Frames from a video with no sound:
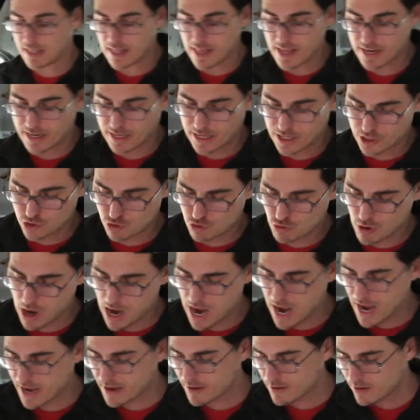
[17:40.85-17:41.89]
letting it
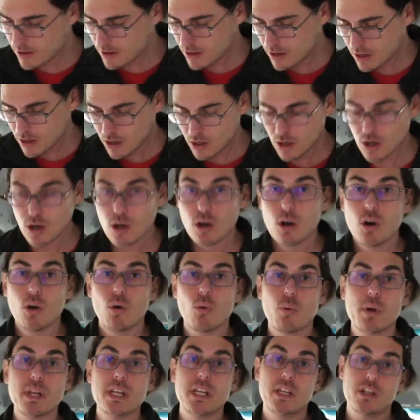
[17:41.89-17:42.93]
dry,
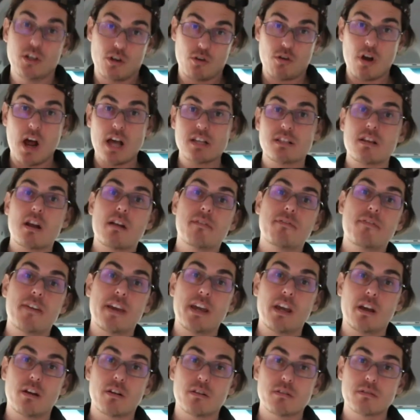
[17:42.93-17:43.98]
we need to cross our
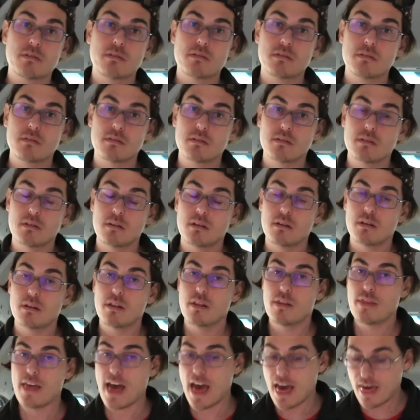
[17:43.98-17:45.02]
fingers
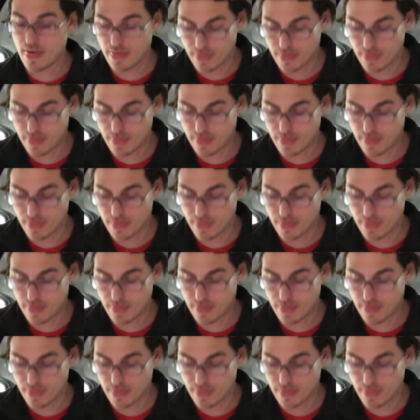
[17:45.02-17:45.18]
that